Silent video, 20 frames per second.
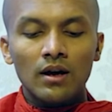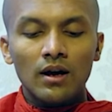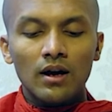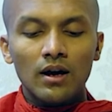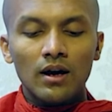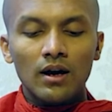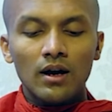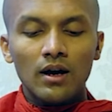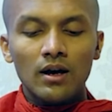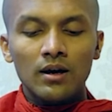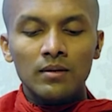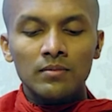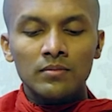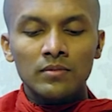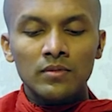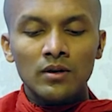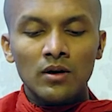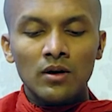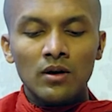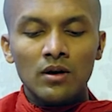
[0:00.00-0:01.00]
I
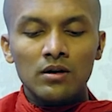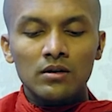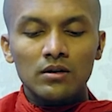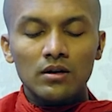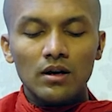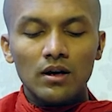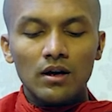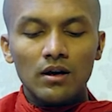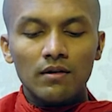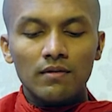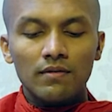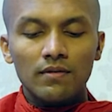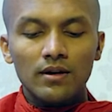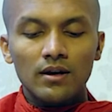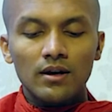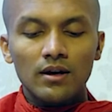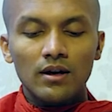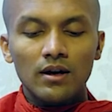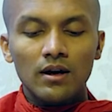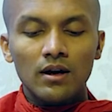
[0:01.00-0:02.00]
am not
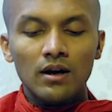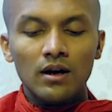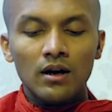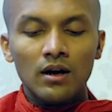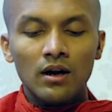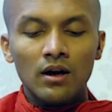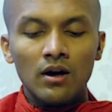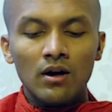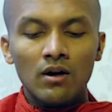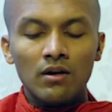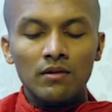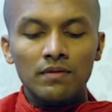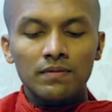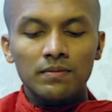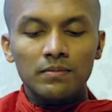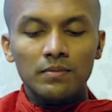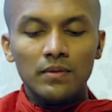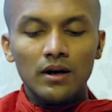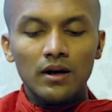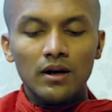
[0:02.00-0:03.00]
aware of
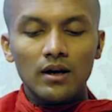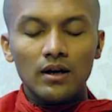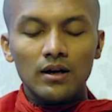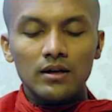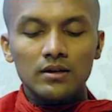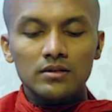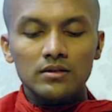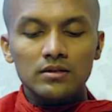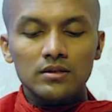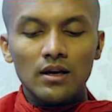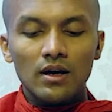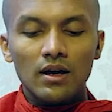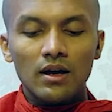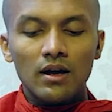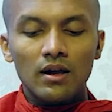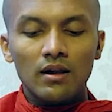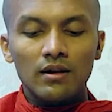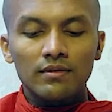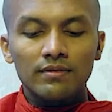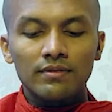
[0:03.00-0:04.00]

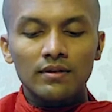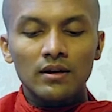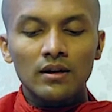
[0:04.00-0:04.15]
myself